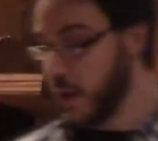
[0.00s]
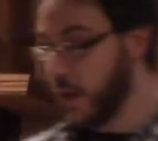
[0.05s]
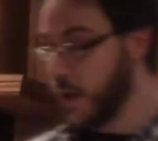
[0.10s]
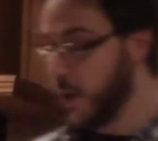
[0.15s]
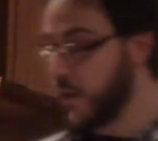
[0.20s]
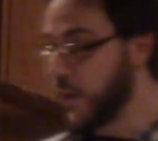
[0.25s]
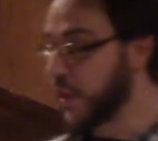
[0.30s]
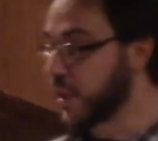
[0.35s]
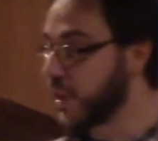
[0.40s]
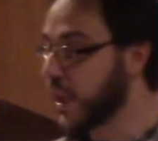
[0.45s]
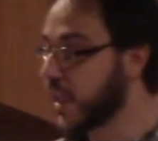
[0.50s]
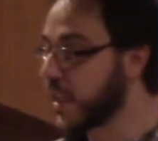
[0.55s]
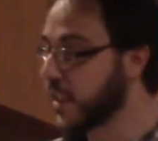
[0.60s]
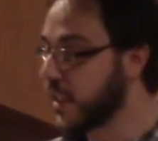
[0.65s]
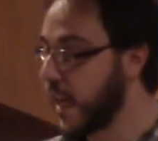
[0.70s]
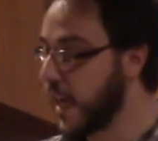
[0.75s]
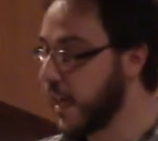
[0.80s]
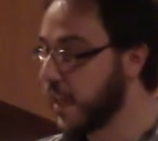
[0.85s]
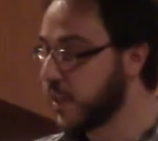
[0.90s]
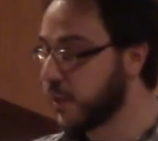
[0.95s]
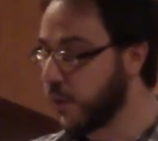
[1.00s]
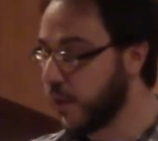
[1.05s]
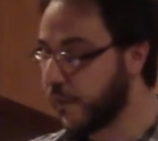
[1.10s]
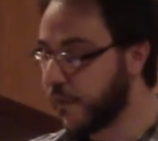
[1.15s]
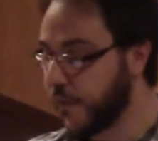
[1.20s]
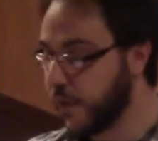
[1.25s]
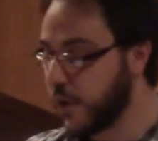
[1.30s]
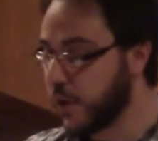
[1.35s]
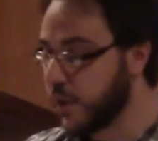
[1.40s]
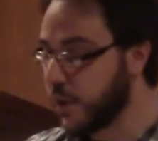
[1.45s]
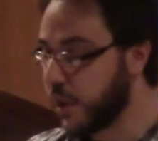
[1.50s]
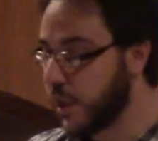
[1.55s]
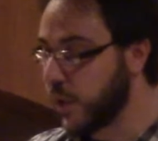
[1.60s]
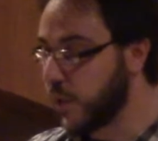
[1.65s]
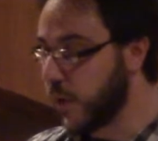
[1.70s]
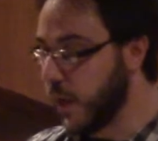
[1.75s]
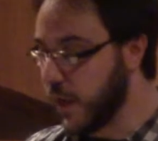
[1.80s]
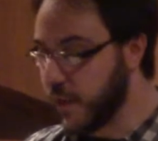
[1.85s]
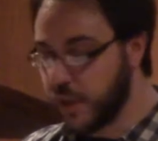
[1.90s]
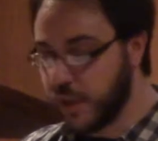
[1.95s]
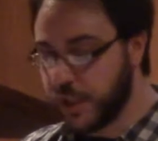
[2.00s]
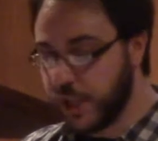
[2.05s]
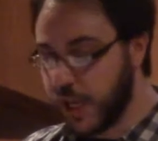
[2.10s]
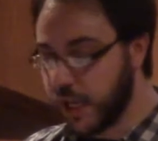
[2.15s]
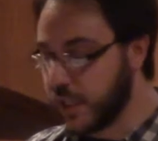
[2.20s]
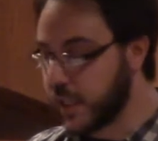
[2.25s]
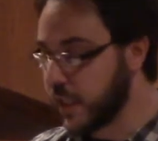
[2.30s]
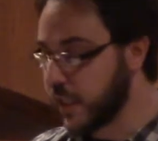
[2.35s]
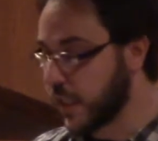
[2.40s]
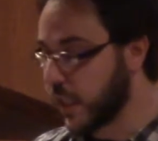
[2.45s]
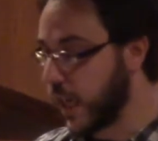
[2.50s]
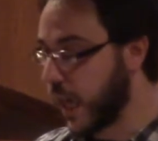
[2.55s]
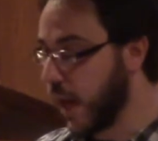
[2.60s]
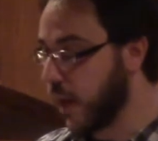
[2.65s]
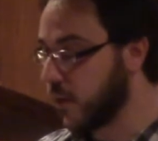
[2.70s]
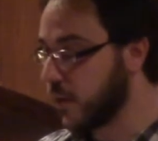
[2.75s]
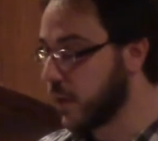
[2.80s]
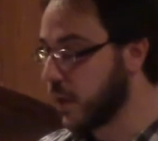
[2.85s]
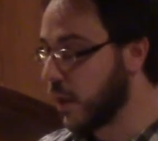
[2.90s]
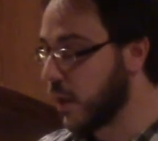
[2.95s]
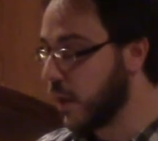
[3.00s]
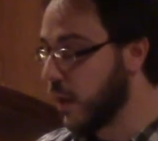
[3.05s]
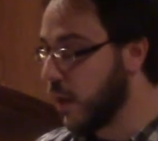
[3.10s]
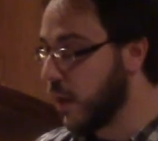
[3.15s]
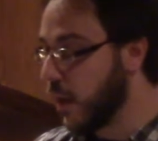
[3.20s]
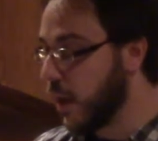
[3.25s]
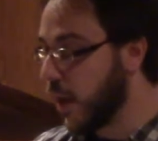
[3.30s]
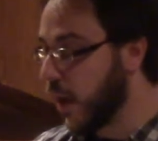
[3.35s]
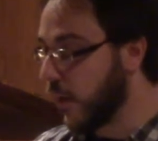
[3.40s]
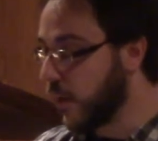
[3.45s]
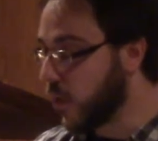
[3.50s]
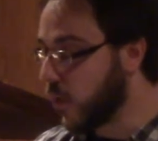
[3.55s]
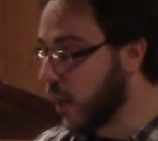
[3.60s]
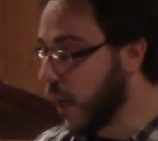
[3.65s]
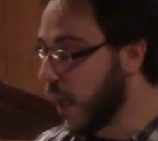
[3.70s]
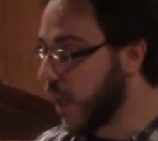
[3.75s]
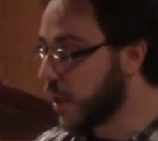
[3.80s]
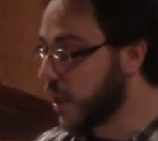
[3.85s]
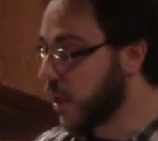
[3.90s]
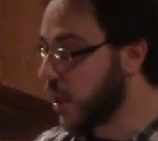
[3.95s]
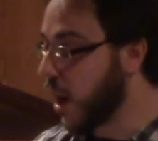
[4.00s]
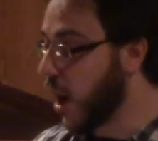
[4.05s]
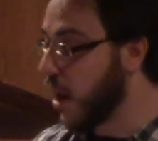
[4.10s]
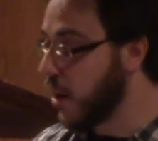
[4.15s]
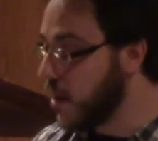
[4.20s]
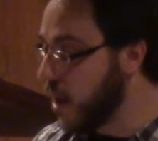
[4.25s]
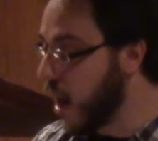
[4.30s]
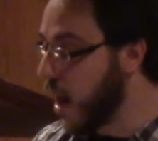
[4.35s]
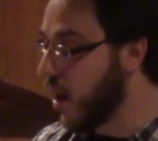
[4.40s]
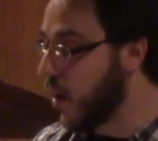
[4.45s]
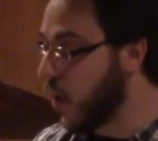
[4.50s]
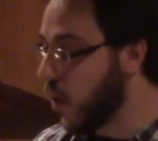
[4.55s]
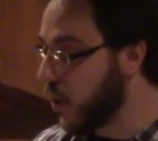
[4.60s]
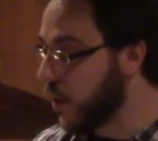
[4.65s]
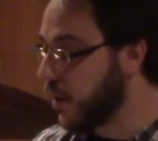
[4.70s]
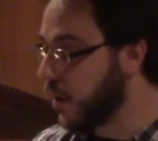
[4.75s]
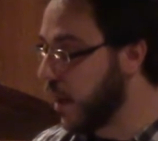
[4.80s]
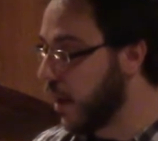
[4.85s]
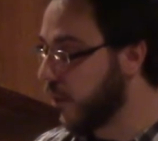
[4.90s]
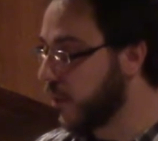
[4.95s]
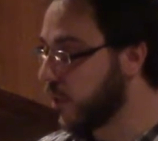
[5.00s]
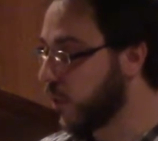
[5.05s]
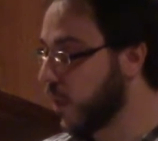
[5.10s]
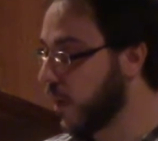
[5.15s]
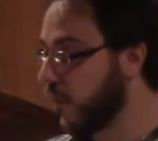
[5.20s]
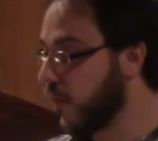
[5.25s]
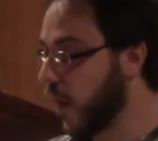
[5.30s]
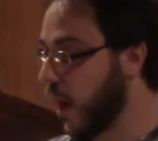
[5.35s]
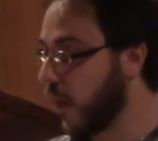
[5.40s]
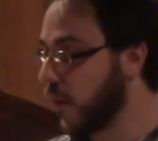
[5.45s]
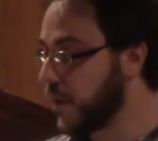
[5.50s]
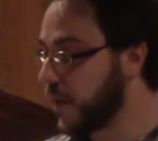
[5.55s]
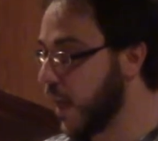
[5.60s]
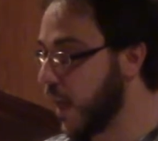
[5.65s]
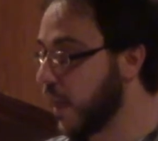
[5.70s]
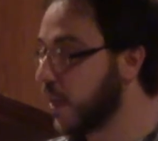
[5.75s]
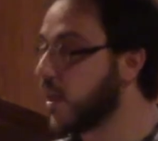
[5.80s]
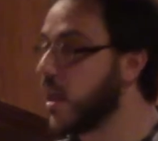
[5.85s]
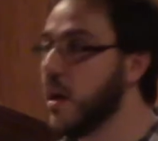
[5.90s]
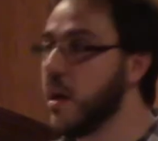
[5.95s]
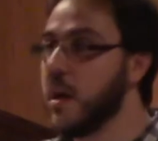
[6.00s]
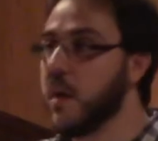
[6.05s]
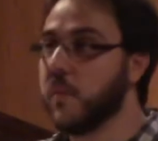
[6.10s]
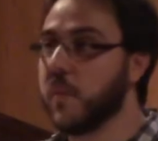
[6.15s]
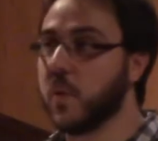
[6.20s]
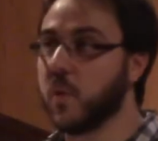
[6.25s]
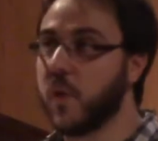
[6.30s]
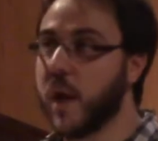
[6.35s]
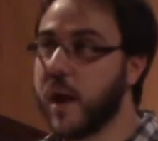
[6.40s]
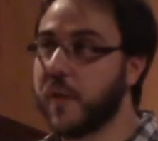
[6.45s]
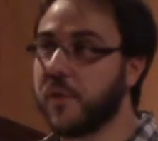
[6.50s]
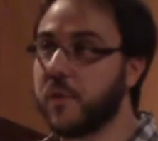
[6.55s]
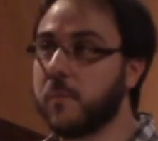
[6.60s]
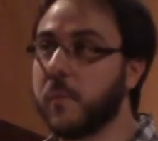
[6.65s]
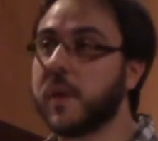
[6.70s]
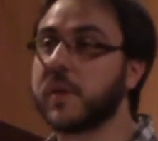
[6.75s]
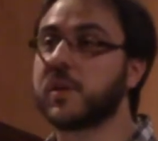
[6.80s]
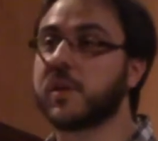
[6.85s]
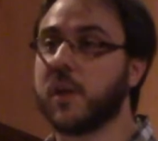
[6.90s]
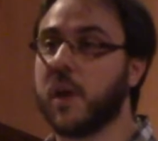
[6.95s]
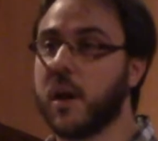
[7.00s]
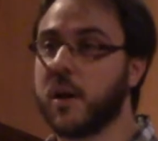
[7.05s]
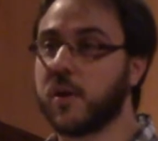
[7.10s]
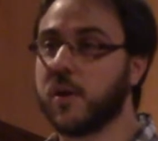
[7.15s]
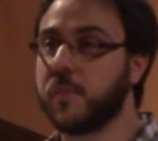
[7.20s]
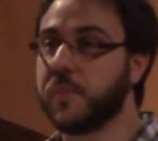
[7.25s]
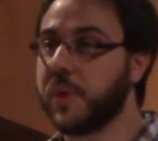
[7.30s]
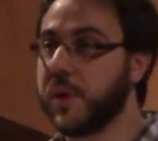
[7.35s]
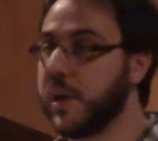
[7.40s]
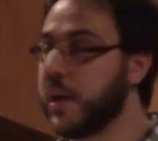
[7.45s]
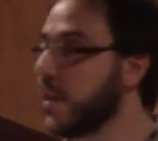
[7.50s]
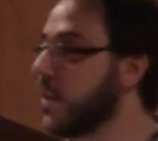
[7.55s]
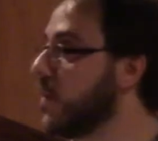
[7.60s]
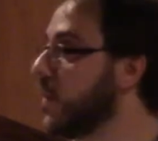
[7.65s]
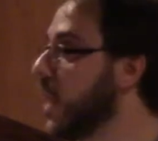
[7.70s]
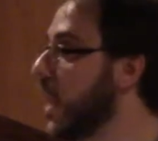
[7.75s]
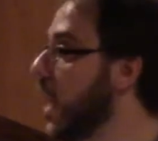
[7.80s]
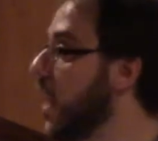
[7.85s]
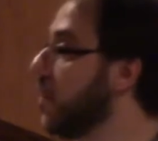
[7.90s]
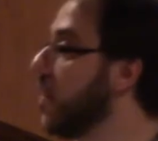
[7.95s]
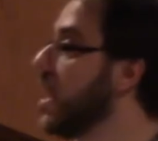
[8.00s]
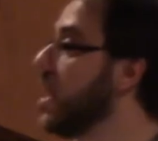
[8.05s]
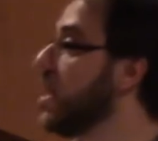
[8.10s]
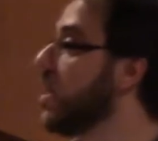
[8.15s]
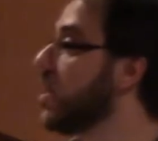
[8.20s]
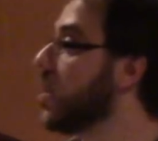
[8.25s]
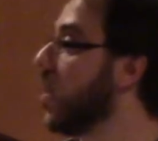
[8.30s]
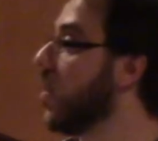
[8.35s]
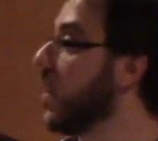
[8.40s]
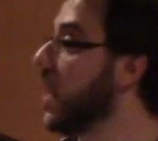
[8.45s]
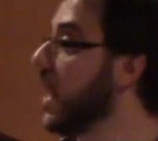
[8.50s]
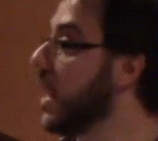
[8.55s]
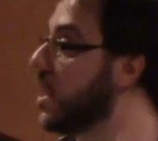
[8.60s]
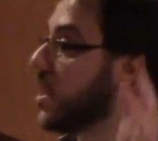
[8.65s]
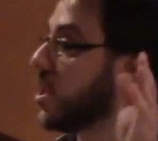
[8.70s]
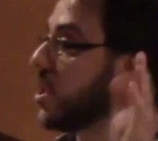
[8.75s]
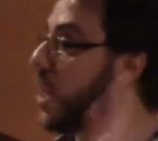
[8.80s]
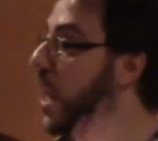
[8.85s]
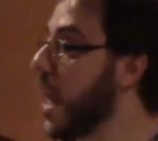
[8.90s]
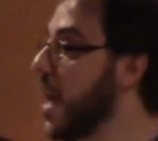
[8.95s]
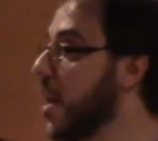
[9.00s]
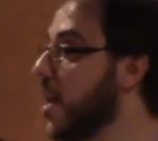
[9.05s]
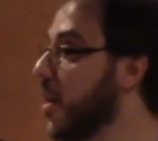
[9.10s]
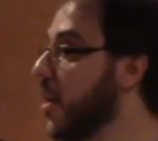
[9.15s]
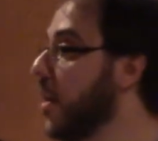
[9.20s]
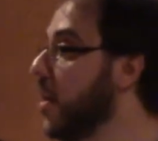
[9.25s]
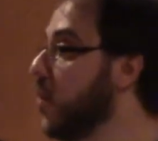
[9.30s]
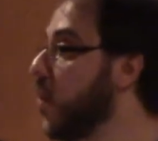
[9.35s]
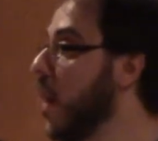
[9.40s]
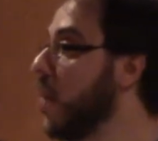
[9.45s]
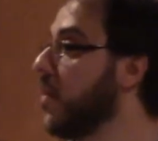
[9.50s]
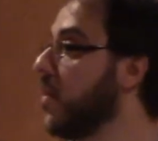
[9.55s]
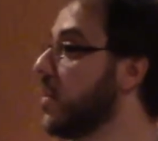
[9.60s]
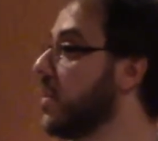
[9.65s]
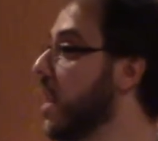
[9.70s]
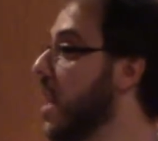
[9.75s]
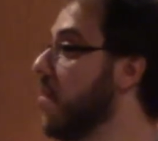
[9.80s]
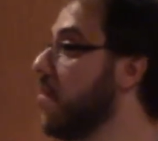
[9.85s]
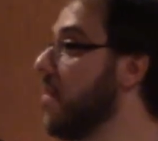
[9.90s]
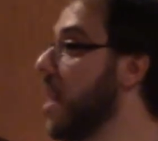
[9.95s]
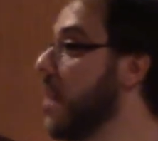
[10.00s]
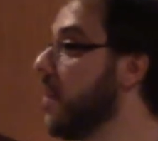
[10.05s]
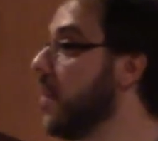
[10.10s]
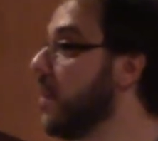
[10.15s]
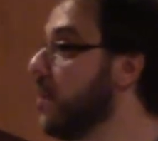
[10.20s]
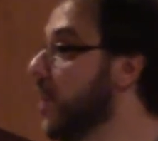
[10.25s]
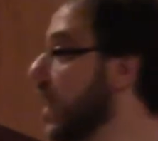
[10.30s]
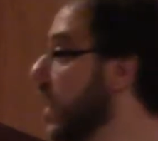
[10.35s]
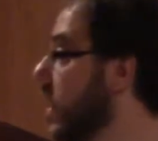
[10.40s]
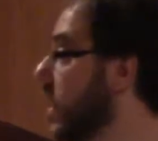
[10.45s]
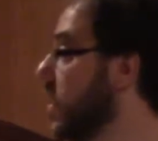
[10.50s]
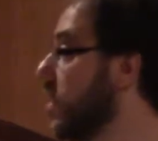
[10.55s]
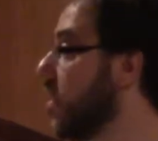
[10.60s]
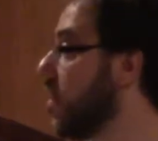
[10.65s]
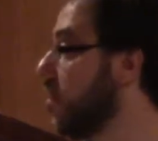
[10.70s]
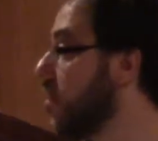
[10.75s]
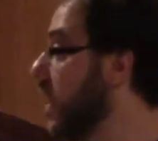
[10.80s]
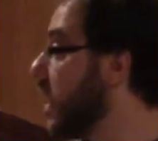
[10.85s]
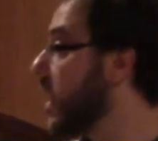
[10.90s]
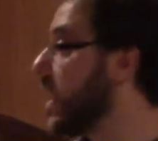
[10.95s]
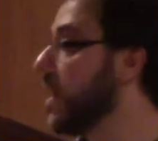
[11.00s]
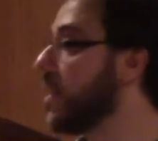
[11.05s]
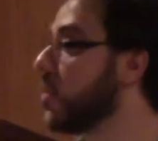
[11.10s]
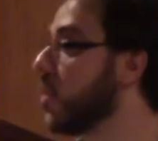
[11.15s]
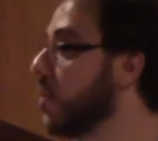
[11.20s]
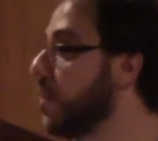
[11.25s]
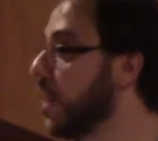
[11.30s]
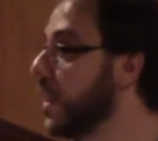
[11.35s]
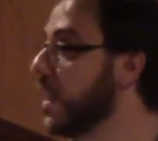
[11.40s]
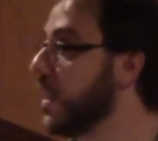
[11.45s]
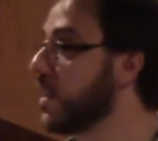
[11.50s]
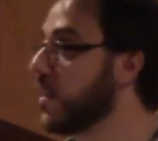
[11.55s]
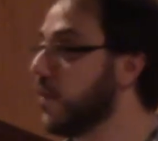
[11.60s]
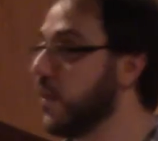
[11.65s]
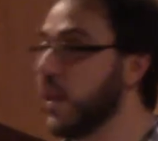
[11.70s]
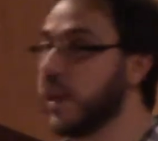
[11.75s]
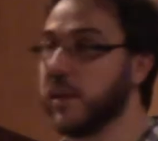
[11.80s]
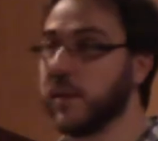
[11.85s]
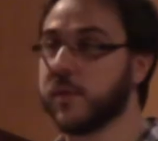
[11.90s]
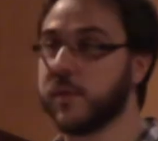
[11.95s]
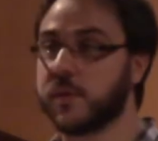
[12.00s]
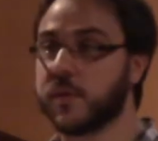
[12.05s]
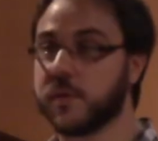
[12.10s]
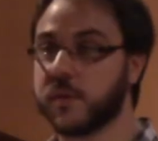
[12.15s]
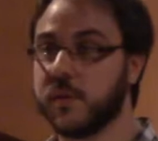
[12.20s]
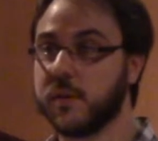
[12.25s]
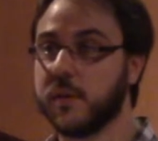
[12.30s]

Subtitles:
the 6 days referred to in the Genesis account of creation are not ordinary 24-hour days, but rather much longer periods of time. So each day could represent maybe millions or billions of years.